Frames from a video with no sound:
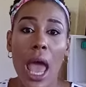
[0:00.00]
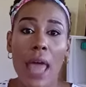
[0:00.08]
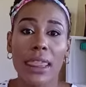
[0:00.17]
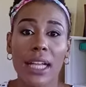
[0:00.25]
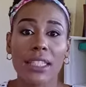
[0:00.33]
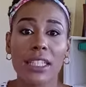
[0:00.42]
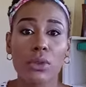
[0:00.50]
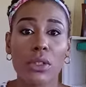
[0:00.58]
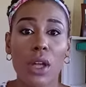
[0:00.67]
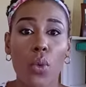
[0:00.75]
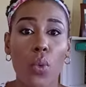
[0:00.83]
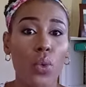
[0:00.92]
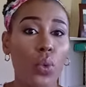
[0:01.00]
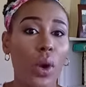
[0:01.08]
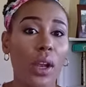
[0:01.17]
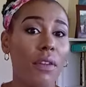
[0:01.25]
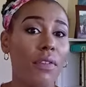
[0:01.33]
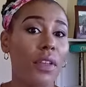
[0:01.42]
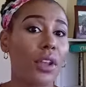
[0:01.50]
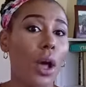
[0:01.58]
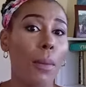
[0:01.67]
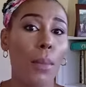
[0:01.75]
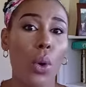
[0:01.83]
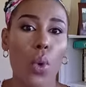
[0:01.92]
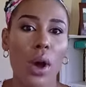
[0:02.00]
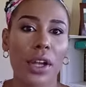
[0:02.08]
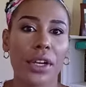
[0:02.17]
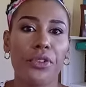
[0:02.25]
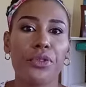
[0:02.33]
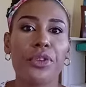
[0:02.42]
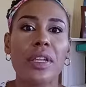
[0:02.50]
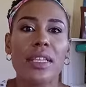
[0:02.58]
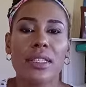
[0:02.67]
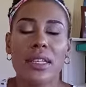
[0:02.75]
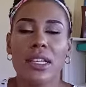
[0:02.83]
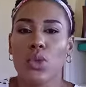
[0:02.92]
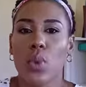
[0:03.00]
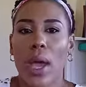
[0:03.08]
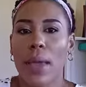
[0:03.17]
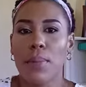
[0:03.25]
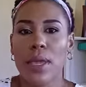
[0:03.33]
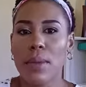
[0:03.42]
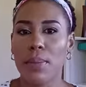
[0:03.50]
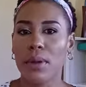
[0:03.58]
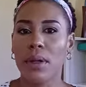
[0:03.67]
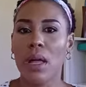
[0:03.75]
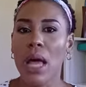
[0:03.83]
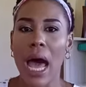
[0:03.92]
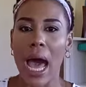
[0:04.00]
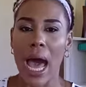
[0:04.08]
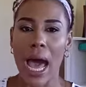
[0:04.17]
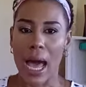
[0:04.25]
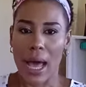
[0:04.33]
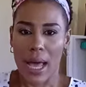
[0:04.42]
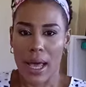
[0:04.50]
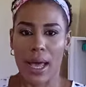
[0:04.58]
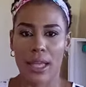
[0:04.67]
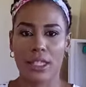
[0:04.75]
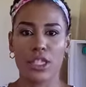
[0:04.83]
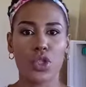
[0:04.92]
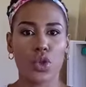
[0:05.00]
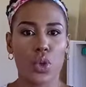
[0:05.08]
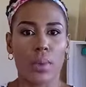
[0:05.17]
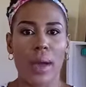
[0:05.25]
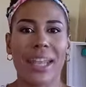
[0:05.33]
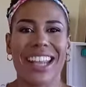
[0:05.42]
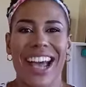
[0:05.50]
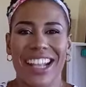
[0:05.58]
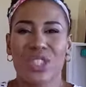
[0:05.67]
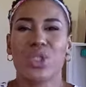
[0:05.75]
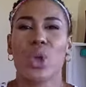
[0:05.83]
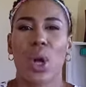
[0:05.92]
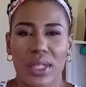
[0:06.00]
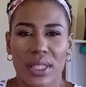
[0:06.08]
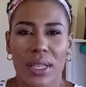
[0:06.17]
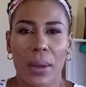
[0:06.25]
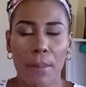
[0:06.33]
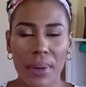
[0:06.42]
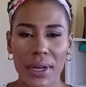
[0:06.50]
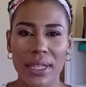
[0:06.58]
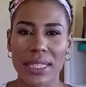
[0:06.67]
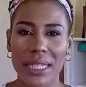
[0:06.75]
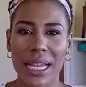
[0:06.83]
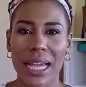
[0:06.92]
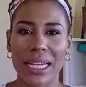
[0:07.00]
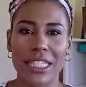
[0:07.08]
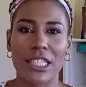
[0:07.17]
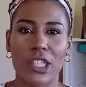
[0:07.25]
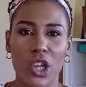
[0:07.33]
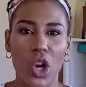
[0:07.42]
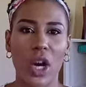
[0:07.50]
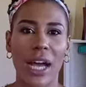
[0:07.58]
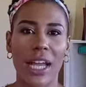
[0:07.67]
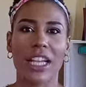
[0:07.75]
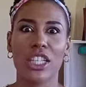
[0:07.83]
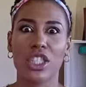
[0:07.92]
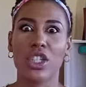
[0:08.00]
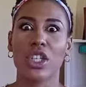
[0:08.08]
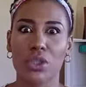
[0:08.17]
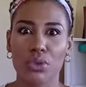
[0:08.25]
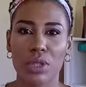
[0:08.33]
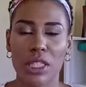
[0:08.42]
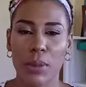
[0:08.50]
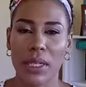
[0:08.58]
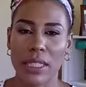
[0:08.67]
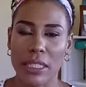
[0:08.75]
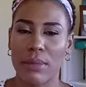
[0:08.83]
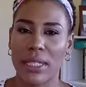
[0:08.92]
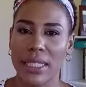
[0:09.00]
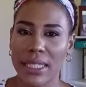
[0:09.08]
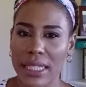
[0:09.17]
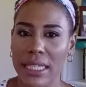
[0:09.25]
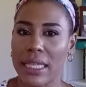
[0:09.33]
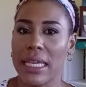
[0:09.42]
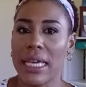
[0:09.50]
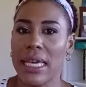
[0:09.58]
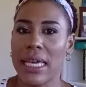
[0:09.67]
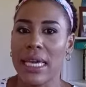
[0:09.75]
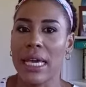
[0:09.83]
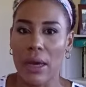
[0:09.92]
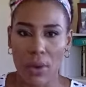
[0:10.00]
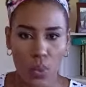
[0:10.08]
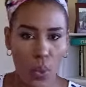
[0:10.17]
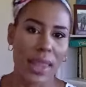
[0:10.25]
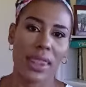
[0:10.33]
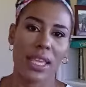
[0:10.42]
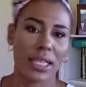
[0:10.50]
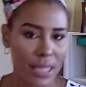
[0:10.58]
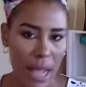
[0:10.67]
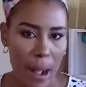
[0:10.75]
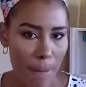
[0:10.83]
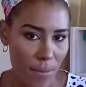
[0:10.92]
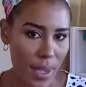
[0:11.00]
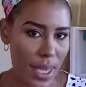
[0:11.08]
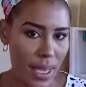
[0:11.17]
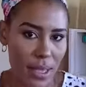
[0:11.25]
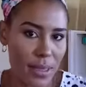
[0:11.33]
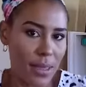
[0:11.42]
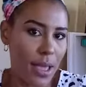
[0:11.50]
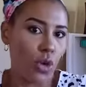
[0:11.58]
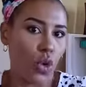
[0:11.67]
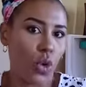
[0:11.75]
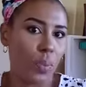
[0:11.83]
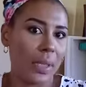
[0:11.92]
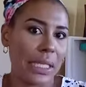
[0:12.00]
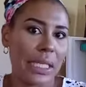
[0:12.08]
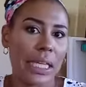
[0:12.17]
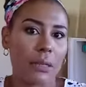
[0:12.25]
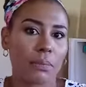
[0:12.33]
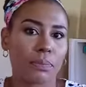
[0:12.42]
That is not one of the number one reasons why people assume an adult personality or an adult responsibility when they start making their own money.